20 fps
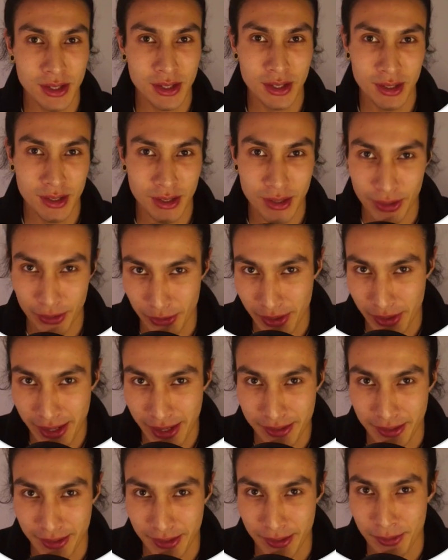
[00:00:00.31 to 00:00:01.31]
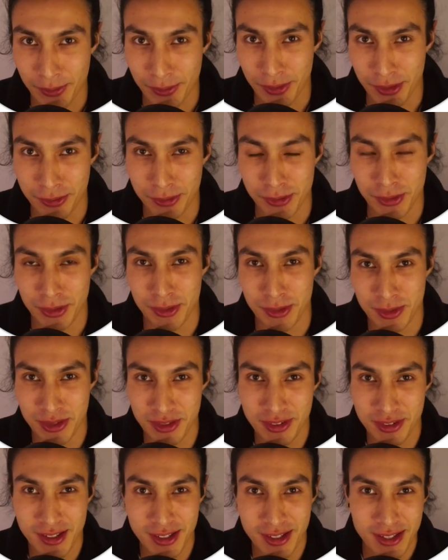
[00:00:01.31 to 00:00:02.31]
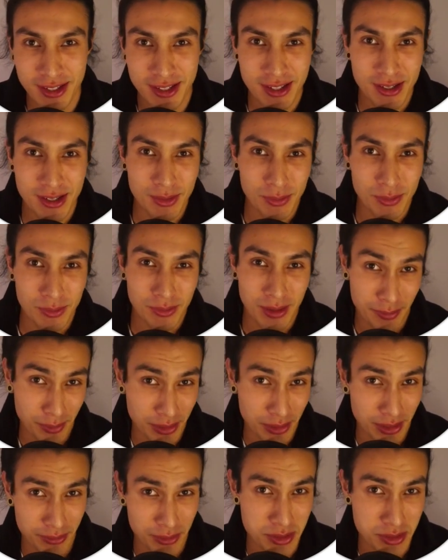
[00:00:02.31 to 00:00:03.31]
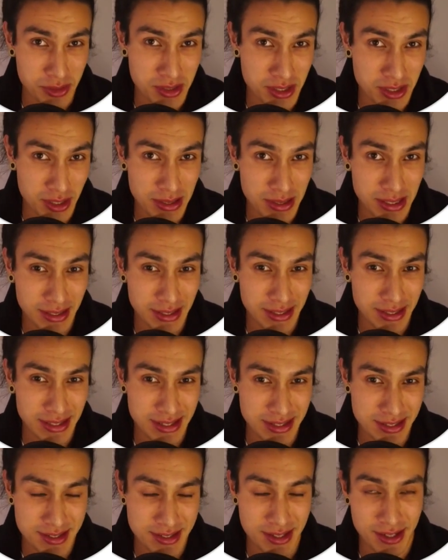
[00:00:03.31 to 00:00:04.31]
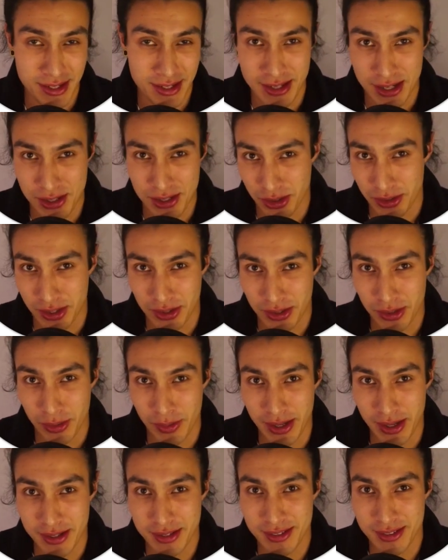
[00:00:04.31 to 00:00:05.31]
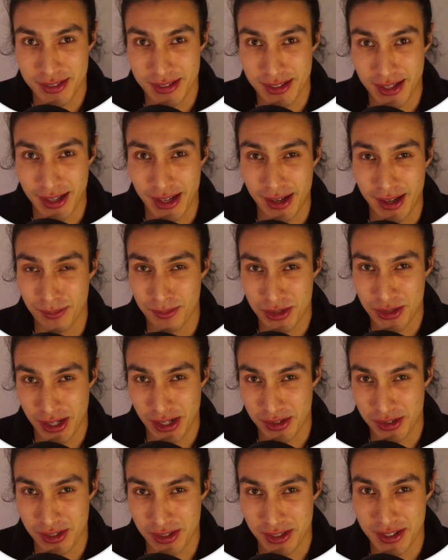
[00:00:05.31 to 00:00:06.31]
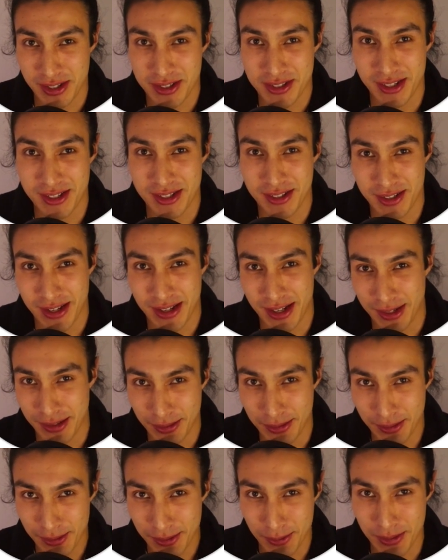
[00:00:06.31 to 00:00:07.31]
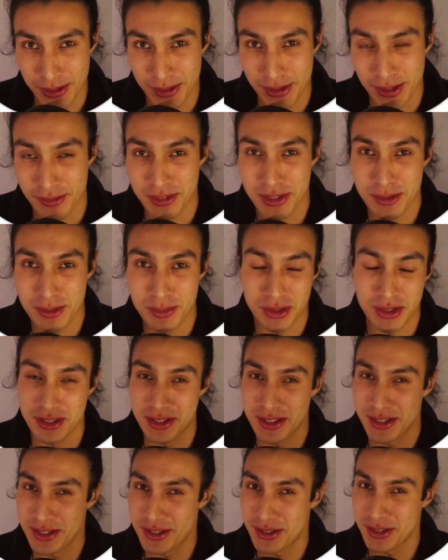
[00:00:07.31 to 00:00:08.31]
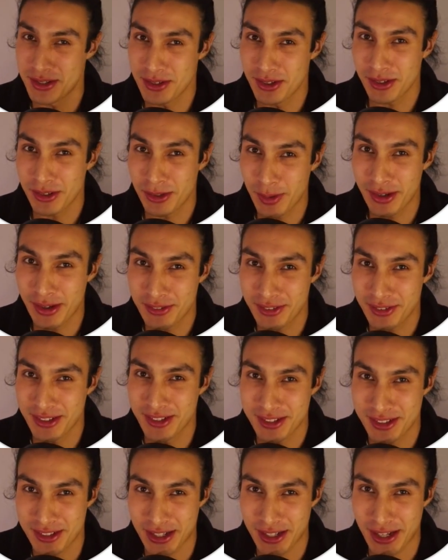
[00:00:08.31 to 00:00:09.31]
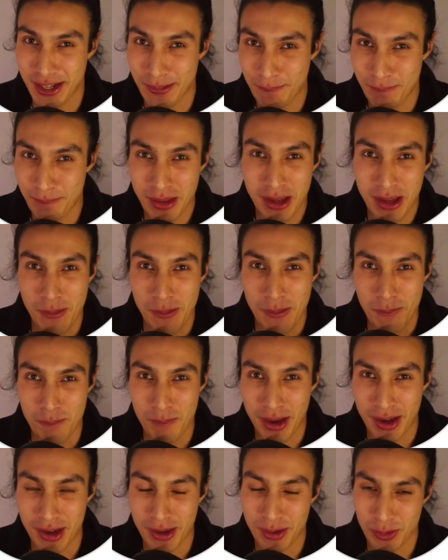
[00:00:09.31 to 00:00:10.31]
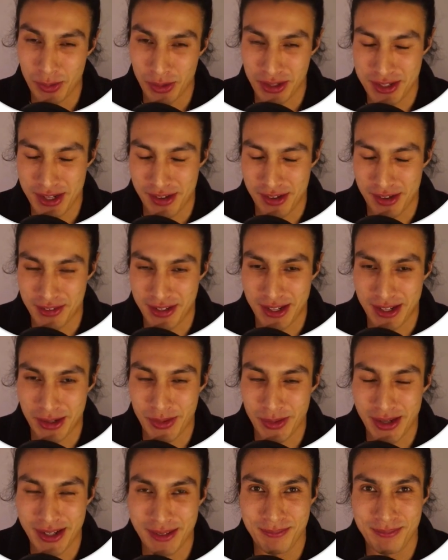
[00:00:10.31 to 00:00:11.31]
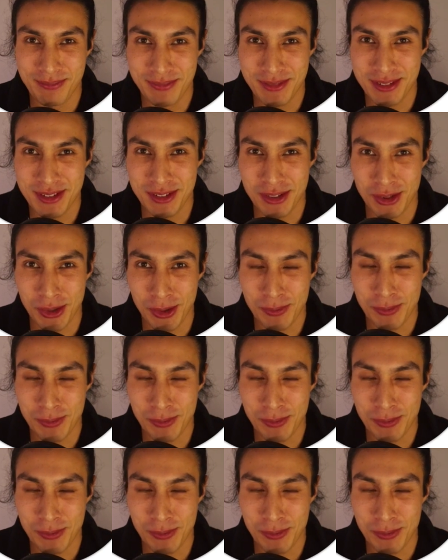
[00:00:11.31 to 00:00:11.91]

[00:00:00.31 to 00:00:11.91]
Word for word: oh, hey there, wonderful humans. I'm going to give you a sneak peek inside EduCreator OS. I'm childishly excited and a little bit nervous because it's not quite finished yet, but we're going to dive in anyway. So,